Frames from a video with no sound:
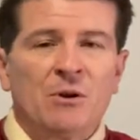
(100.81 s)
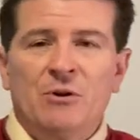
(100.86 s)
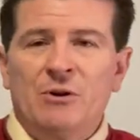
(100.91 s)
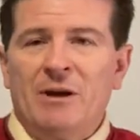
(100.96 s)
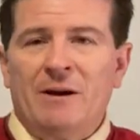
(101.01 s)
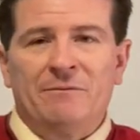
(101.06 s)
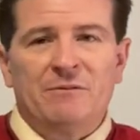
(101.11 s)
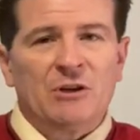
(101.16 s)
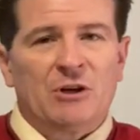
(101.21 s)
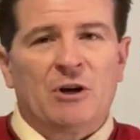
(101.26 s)

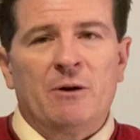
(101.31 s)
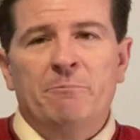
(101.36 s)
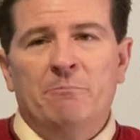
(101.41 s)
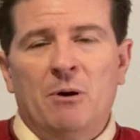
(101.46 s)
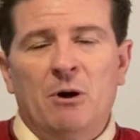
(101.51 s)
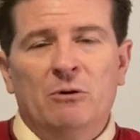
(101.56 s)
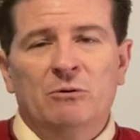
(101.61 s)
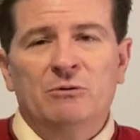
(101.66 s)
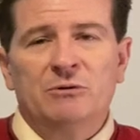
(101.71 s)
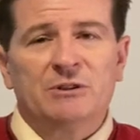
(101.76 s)
You have to
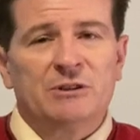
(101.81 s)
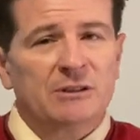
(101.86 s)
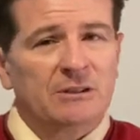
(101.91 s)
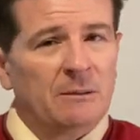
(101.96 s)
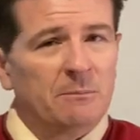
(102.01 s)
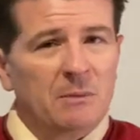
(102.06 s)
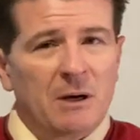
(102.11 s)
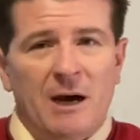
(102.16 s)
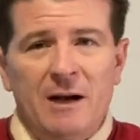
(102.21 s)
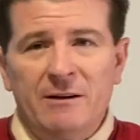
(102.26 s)
compose
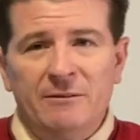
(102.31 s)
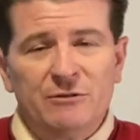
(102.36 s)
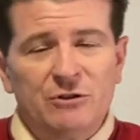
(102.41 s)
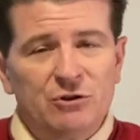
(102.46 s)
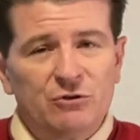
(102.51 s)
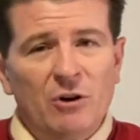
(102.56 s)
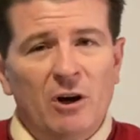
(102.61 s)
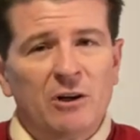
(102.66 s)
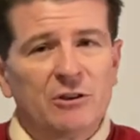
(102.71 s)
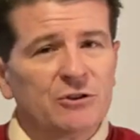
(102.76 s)
some kind of
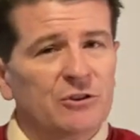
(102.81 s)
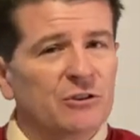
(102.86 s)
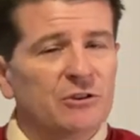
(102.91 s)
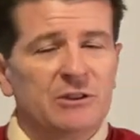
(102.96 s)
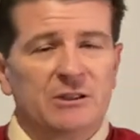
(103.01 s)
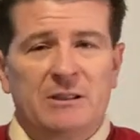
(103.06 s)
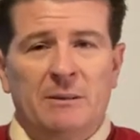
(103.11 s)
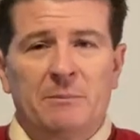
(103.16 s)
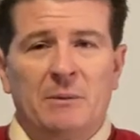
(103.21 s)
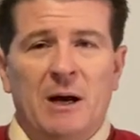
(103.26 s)
structure,
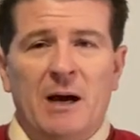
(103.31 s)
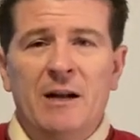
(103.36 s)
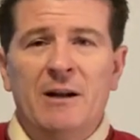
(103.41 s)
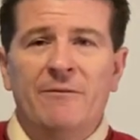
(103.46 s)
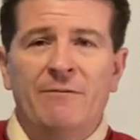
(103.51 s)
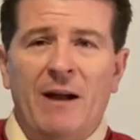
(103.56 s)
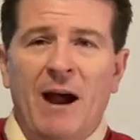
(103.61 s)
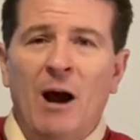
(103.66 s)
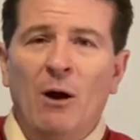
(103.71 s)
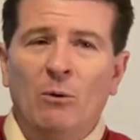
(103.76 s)
some kind
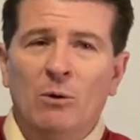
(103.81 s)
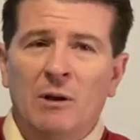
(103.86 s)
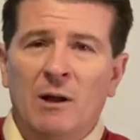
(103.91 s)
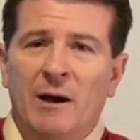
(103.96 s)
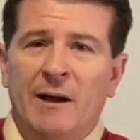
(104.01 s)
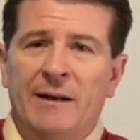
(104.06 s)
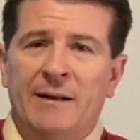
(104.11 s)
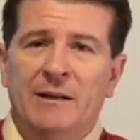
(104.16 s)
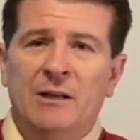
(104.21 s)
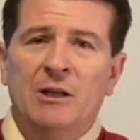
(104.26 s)
of
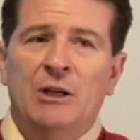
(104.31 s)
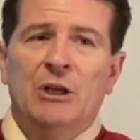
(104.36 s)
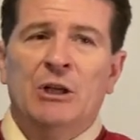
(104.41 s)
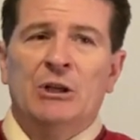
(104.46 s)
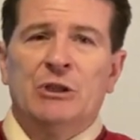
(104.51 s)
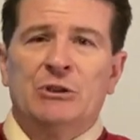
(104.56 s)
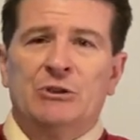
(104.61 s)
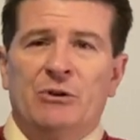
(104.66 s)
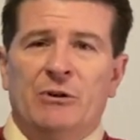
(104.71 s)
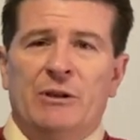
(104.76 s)
outline
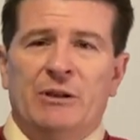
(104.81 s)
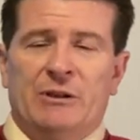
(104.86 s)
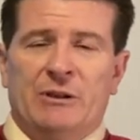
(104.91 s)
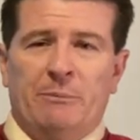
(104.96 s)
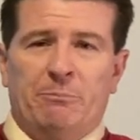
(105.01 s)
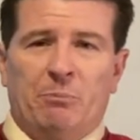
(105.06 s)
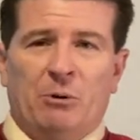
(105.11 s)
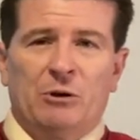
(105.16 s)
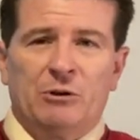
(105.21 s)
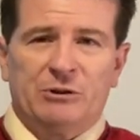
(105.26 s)
so that
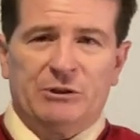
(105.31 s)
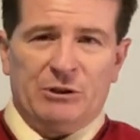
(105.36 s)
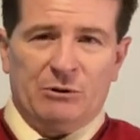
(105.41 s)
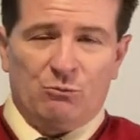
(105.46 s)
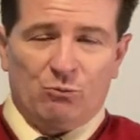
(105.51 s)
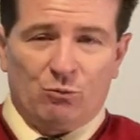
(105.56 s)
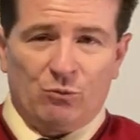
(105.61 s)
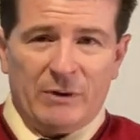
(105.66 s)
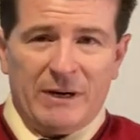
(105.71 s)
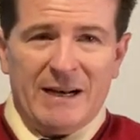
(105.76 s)
the
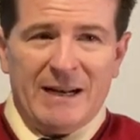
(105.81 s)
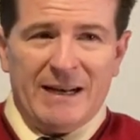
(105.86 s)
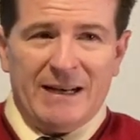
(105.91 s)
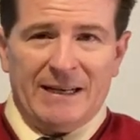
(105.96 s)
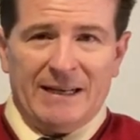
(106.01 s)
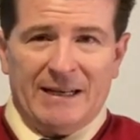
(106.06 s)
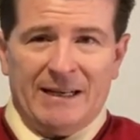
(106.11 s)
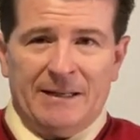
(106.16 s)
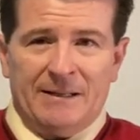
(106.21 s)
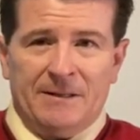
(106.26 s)
person
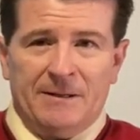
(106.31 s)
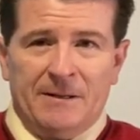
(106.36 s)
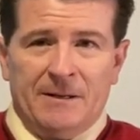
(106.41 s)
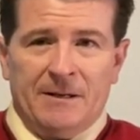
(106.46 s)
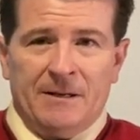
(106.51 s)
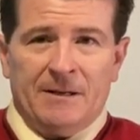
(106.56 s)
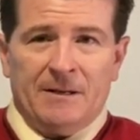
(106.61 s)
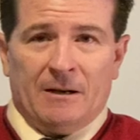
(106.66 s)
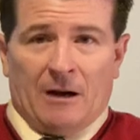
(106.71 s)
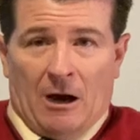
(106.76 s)
reading it
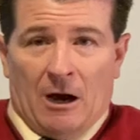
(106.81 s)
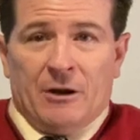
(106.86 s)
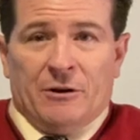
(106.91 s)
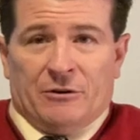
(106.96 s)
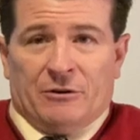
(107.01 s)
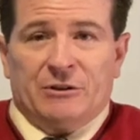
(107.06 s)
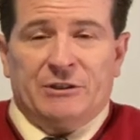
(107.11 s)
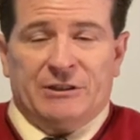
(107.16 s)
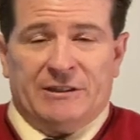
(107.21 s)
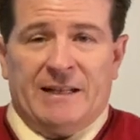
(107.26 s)

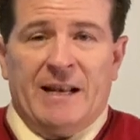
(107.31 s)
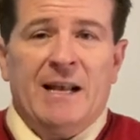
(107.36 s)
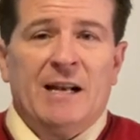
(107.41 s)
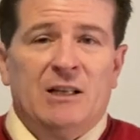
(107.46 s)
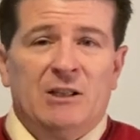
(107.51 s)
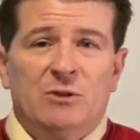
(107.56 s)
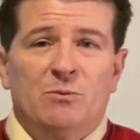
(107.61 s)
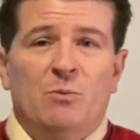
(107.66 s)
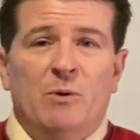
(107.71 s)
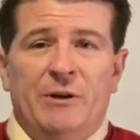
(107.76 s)

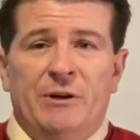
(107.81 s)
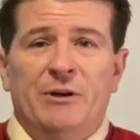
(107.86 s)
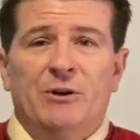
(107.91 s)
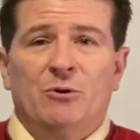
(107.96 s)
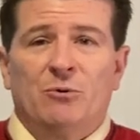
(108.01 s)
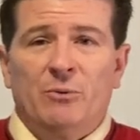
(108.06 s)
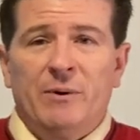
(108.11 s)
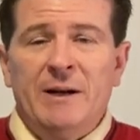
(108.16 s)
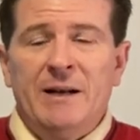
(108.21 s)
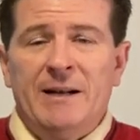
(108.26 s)
understands what
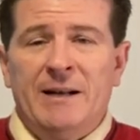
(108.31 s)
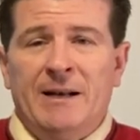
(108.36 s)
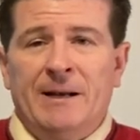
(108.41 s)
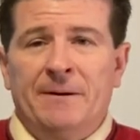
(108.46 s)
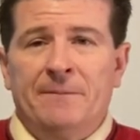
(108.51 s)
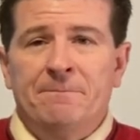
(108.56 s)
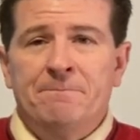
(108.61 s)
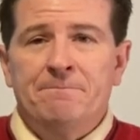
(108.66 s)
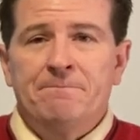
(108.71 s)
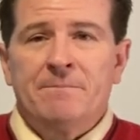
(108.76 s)
you're
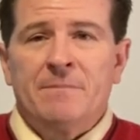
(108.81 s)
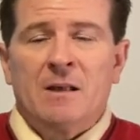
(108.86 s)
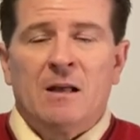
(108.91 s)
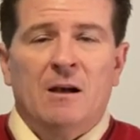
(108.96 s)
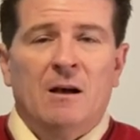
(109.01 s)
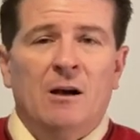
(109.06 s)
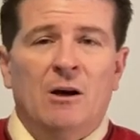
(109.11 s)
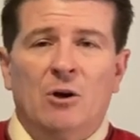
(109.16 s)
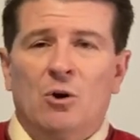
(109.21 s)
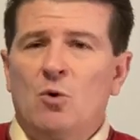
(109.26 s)
reading.
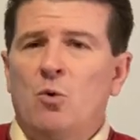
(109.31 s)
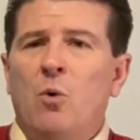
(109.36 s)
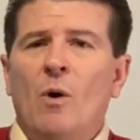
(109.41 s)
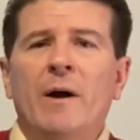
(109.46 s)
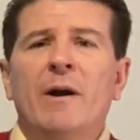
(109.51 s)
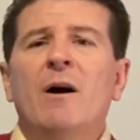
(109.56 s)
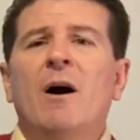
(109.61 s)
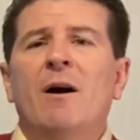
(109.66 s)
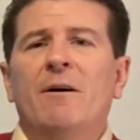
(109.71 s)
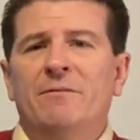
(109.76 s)
Uh,
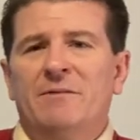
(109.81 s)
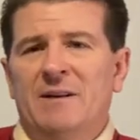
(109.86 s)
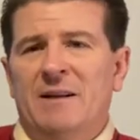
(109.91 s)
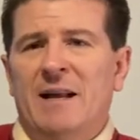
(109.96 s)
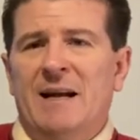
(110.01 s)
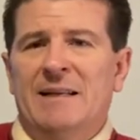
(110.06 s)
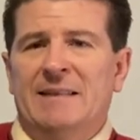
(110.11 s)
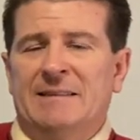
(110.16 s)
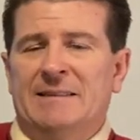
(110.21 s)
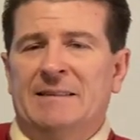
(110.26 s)
quite often
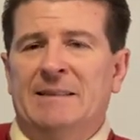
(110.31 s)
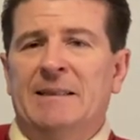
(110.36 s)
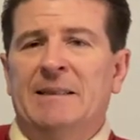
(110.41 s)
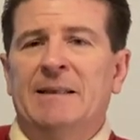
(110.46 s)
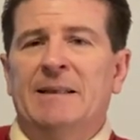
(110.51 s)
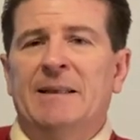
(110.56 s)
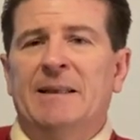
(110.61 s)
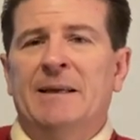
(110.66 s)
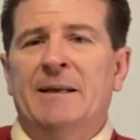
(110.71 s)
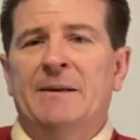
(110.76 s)
I
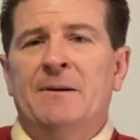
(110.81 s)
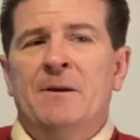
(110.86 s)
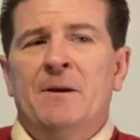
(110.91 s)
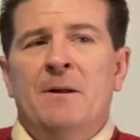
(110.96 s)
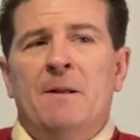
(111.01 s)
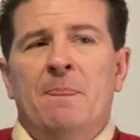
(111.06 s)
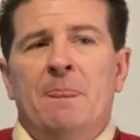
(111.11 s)
see that